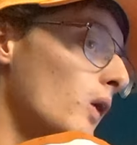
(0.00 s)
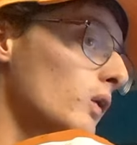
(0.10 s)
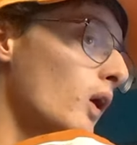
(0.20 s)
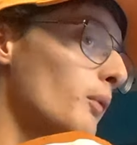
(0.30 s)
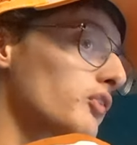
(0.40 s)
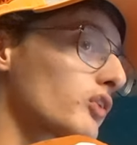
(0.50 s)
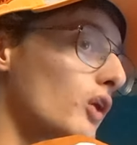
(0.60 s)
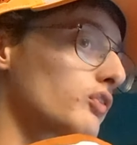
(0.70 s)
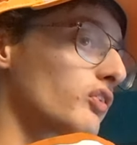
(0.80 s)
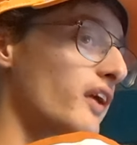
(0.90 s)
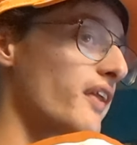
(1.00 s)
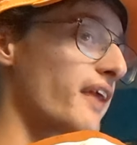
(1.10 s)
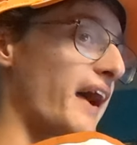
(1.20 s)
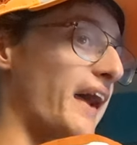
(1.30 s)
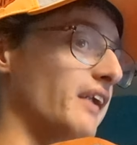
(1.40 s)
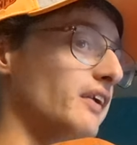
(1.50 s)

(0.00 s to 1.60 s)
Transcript: Oklahoma's coach did that.